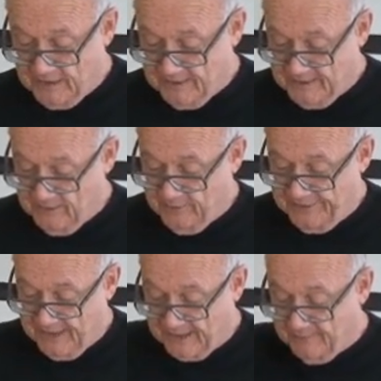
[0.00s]
to deal with
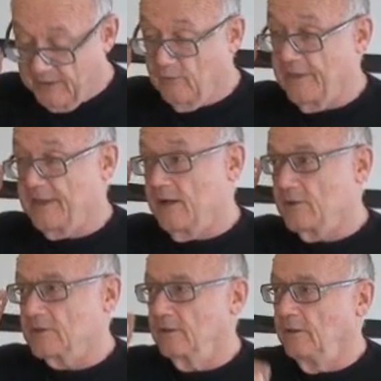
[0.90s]
the enemy
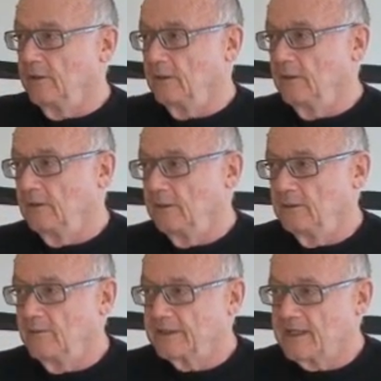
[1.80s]
without.
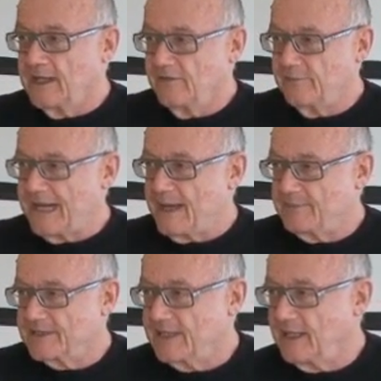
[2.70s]
Well, what kind of pap
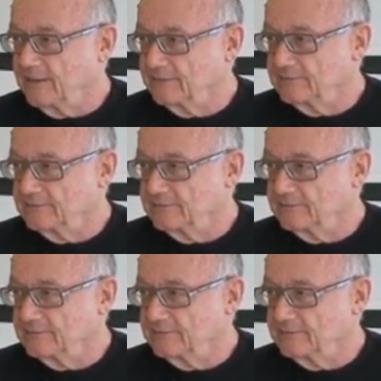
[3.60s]
is that?